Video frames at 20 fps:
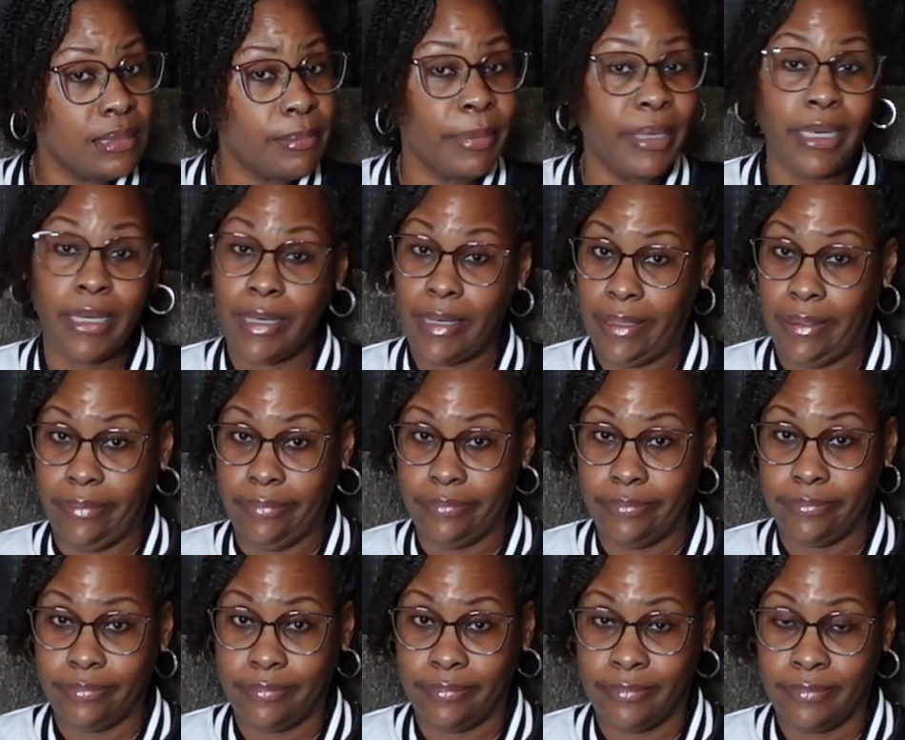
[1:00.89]
but it
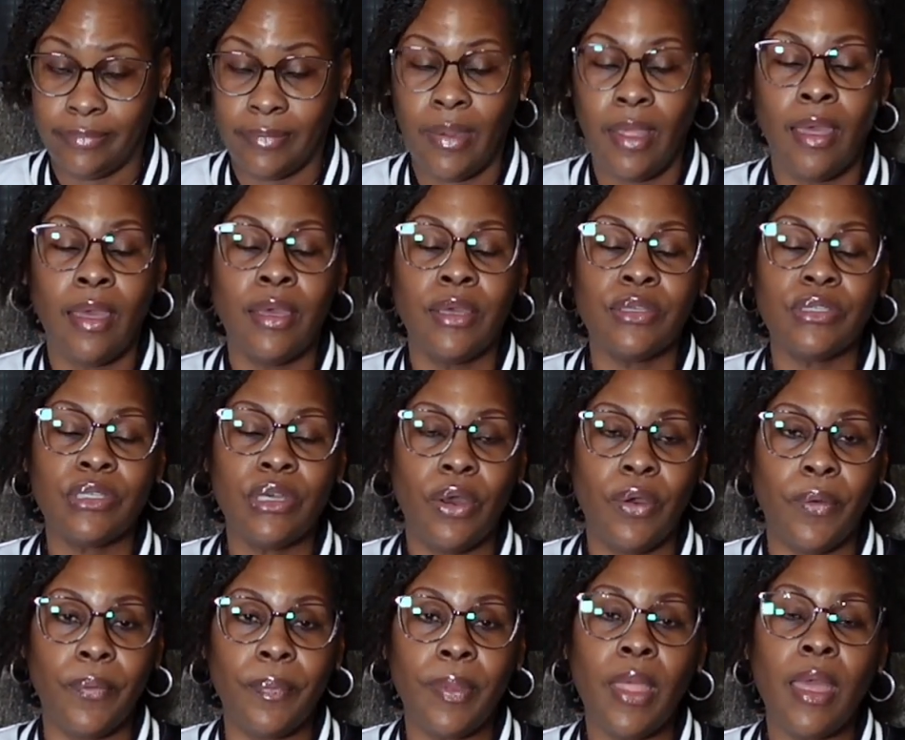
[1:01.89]
ain't.
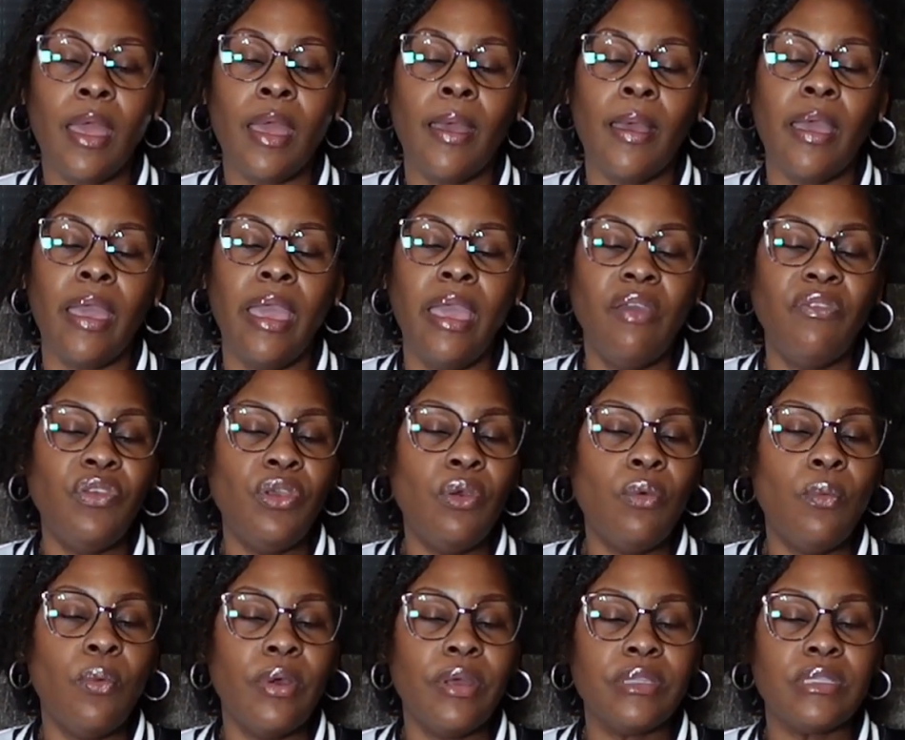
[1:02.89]
So if you
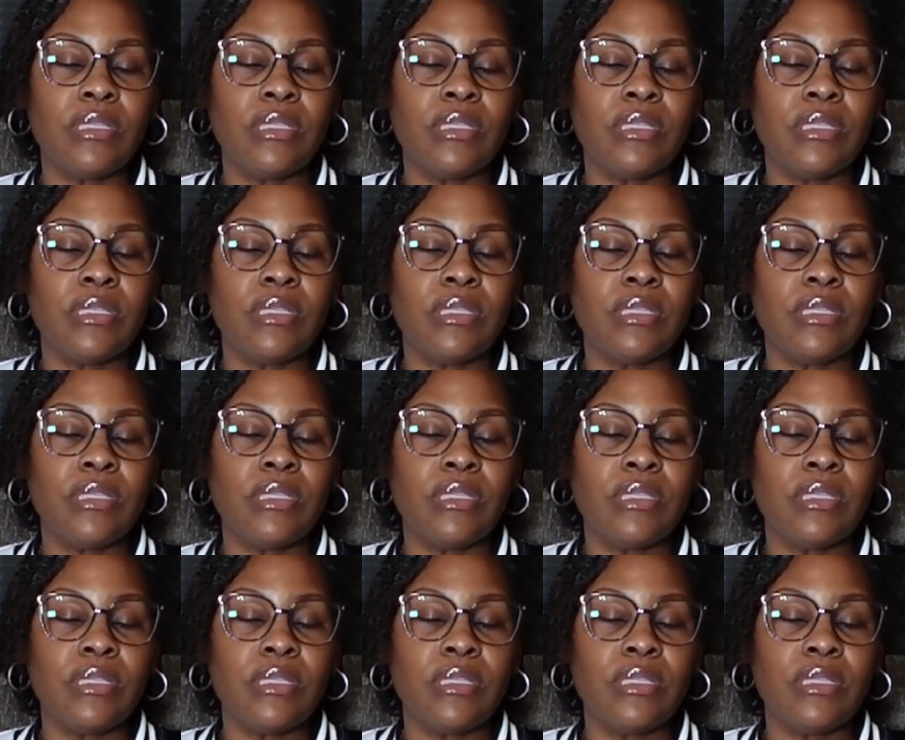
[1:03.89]
want